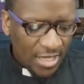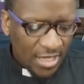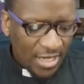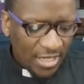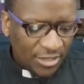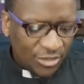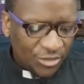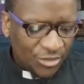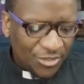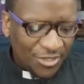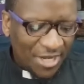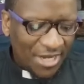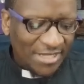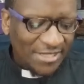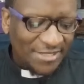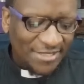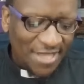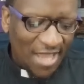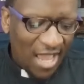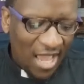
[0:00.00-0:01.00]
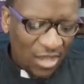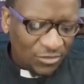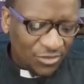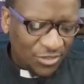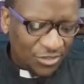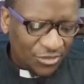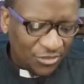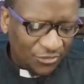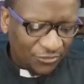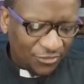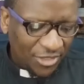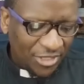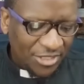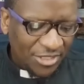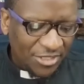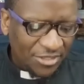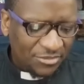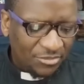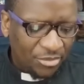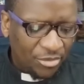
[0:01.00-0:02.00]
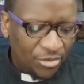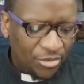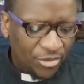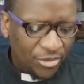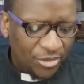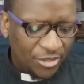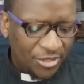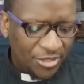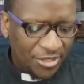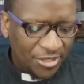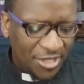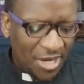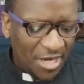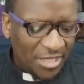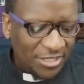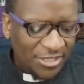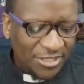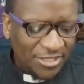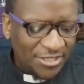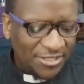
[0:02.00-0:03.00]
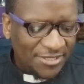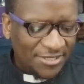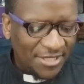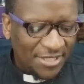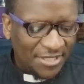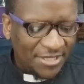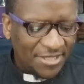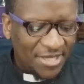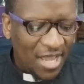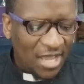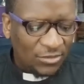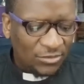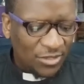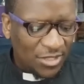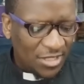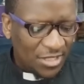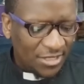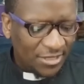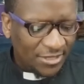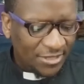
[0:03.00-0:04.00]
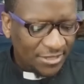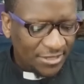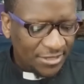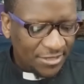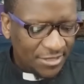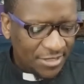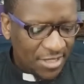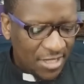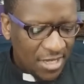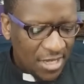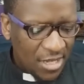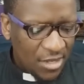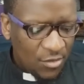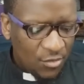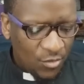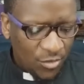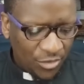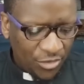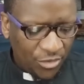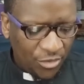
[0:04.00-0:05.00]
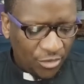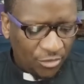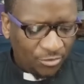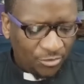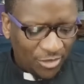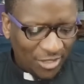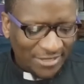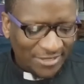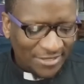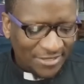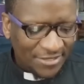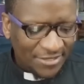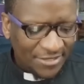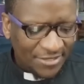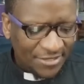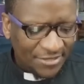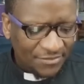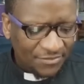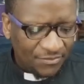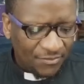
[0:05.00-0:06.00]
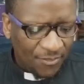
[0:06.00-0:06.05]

and to grace the houses of rich and poor, the righteous and outcast, with your presence.